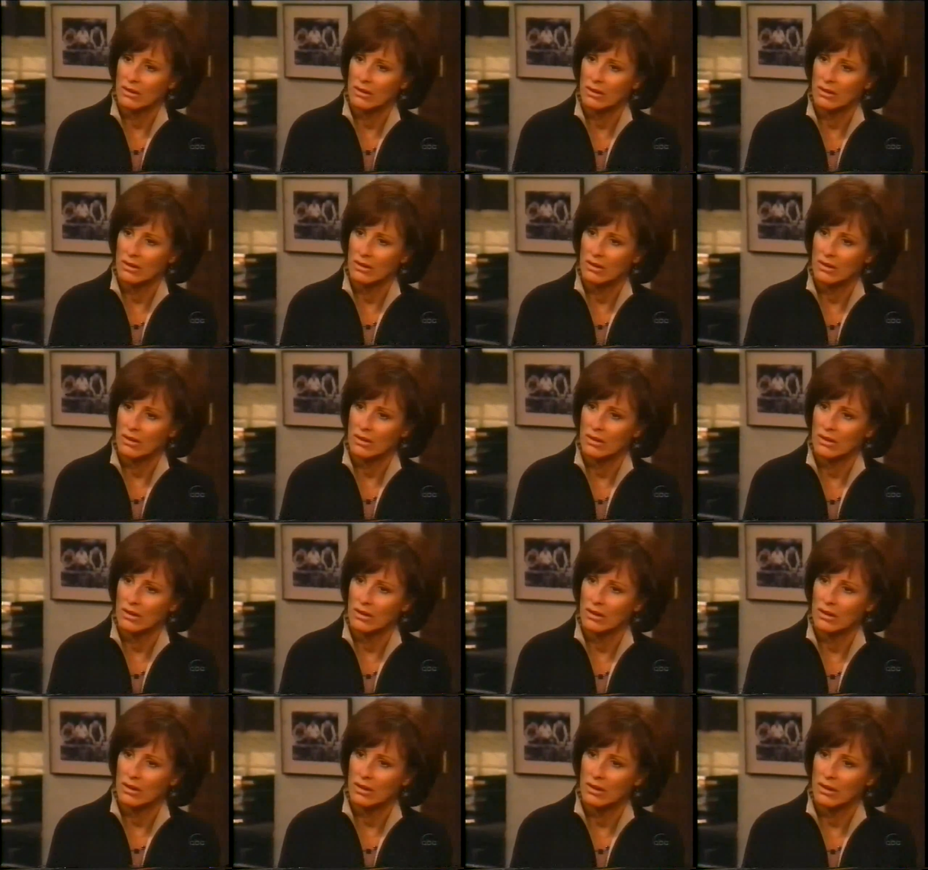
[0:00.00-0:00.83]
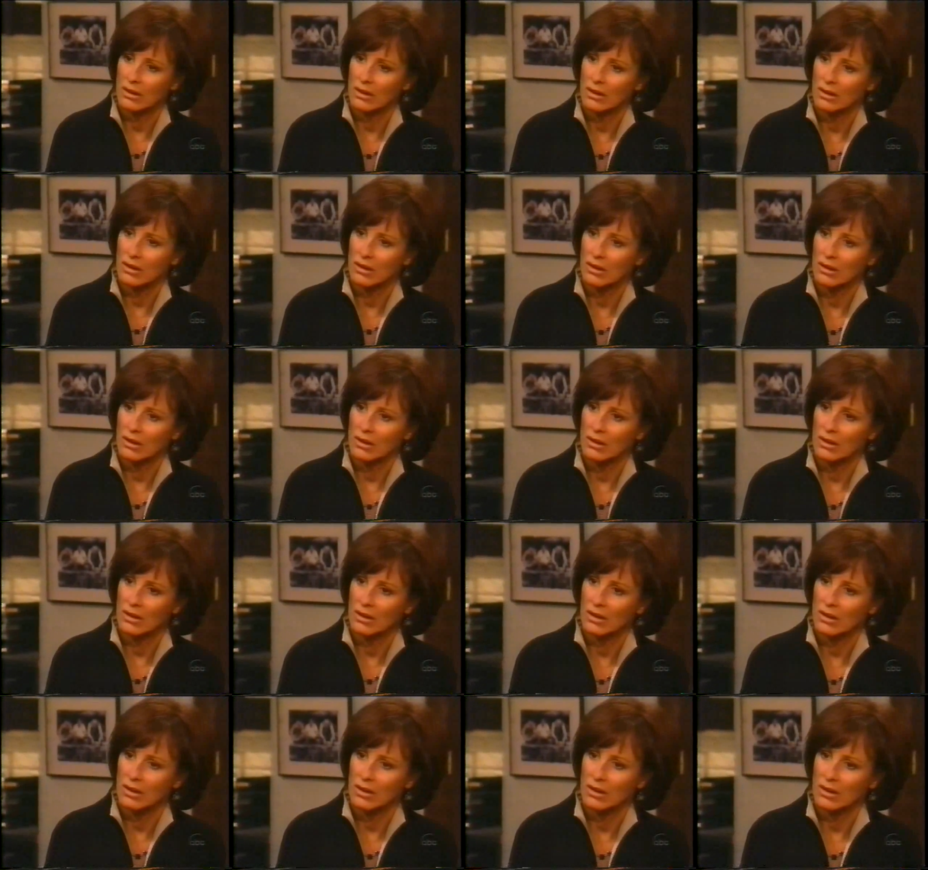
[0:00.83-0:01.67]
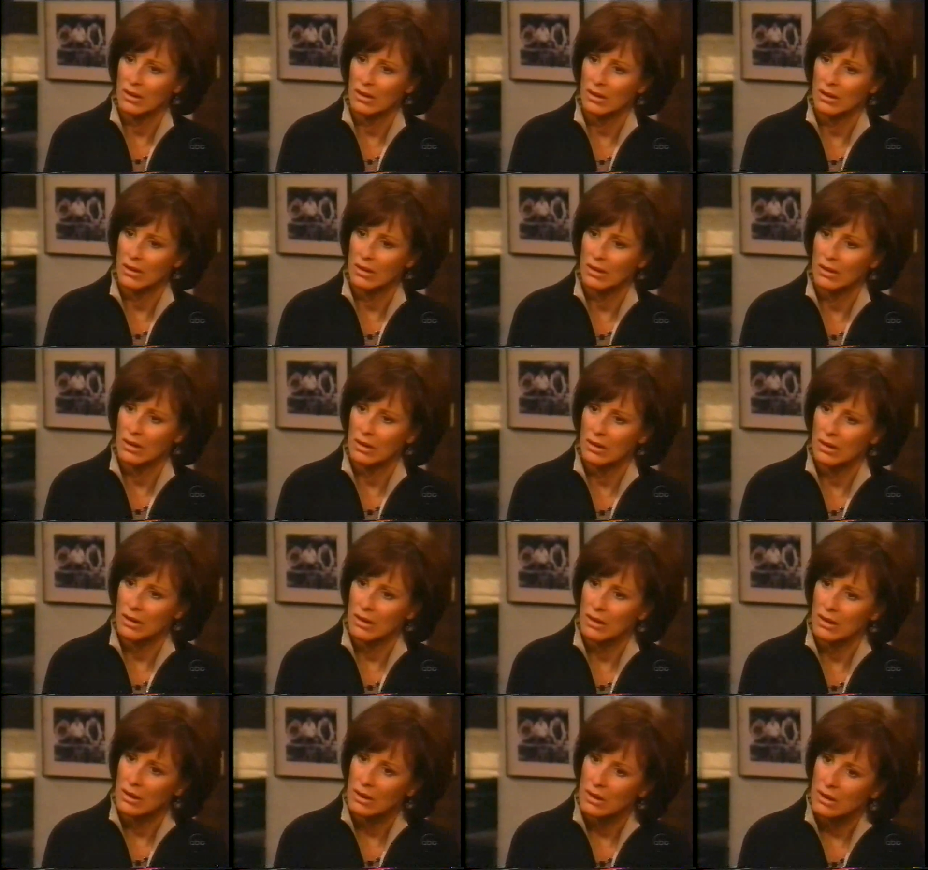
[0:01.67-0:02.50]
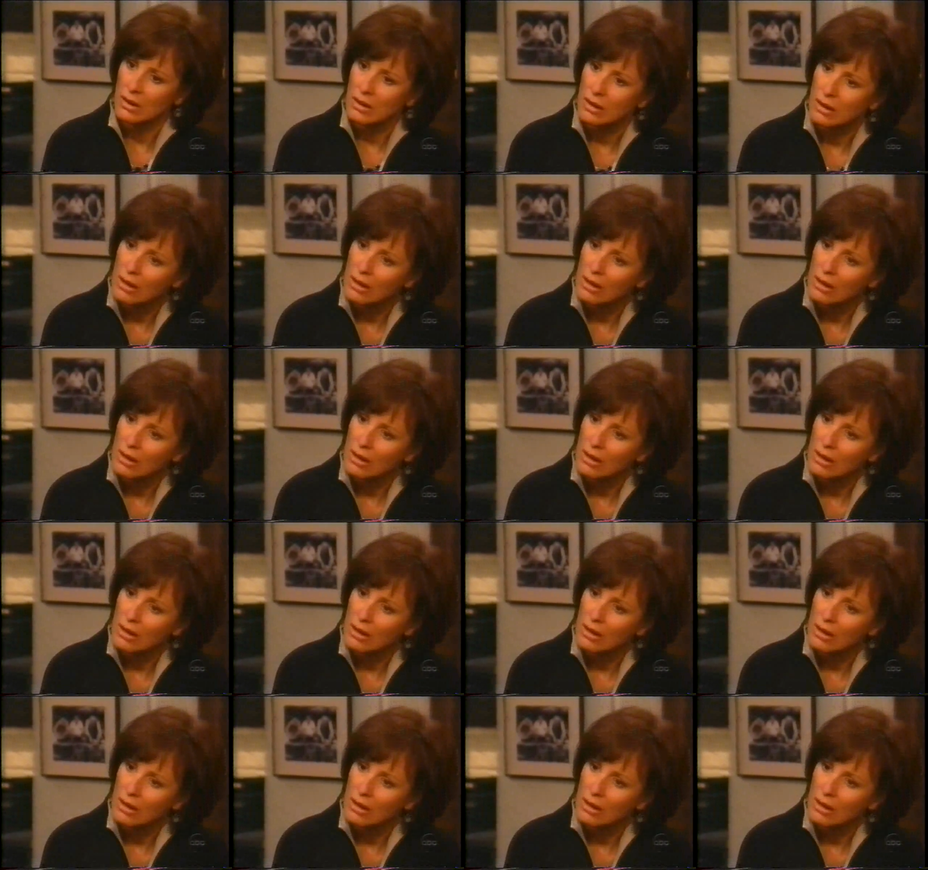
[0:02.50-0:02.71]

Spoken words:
(no one is talking)